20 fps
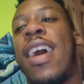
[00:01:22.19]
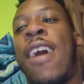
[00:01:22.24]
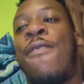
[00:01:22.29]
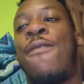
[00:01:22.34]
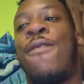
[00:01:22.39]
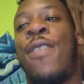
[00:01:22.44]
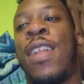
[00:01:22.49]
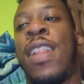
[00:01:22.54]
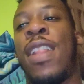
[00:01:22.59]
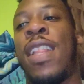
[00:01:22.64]

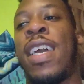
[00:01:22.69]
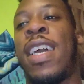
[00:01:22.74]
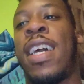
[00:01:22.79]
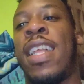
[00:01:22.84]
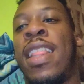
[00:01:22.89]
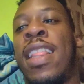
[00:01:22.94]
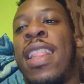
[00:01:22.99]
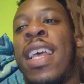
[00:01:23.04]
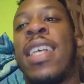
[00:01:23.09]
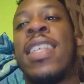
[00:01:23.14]
I feel like
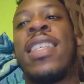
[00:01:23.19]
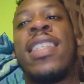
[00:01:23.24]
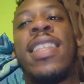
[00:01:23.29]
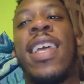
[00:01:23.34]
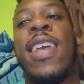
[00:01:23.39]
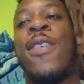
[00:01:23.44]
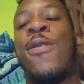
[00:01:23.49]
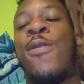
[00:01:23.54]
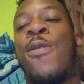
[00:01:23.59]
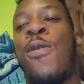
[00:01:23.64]
unless
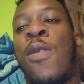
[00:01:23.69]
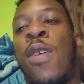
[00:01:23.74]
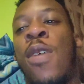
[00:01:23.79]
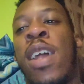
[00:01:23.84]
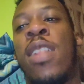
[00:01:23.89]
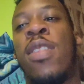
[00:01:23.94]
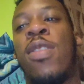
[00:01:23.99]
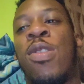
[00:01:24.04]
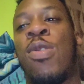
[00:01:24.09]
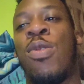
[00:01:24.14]
they
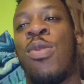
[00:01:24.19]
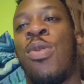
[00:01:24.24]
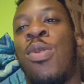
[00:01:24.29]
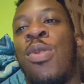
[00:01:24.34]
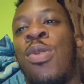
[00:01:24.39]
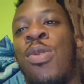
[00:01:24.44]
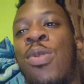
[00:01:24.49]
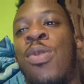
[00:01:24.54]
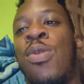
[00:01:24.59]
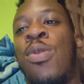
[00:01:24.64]
went
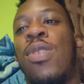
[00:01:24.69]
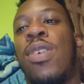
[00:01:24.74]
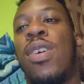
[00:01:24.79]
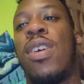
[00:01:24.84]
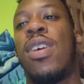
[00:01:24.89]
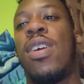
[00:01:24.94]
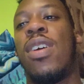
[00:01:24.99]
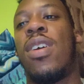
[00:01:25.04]
through